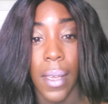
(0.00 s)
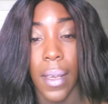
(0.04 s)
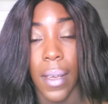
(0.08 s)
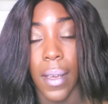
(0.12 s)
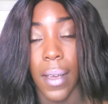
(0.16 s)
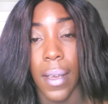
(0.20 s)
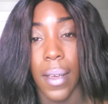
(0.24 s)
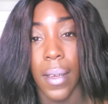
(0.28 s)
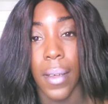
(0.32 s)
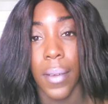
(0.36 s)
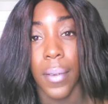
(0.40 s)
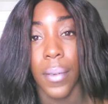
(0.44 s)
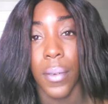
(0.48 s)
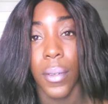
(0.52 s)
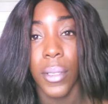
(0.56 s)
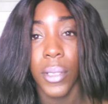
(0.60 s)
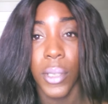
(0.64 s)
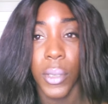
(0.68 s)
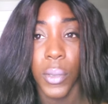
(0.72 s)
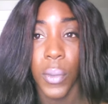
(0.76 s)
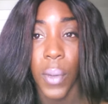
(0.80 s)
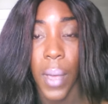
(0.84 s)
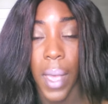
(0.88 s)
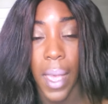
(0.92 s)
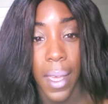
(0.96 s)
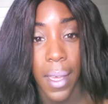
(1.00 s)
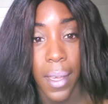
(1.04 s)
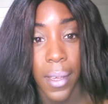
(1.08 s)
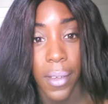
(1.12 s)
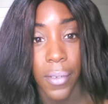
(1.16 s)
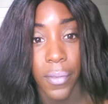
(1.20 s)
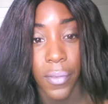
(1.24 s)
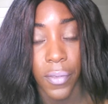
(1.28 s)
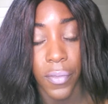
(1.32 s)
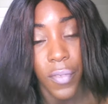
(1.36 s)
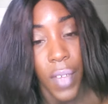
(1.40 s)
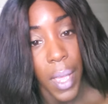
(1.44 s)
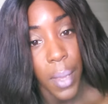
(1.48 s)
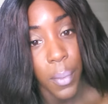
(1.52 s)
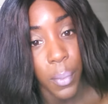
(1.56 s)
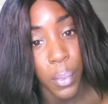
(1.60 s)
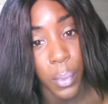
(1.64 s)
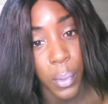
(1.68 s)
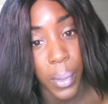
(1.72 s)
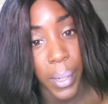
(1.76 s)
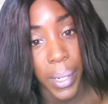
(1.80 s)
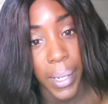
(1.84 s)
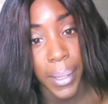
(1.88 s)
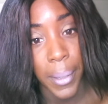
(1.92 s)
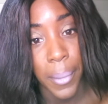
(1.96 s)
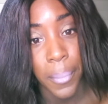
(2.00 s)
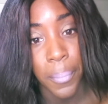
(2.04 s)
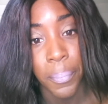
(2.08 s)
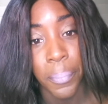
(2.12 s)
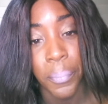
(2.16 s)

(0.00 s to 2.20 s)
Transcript: I also have a fibroid.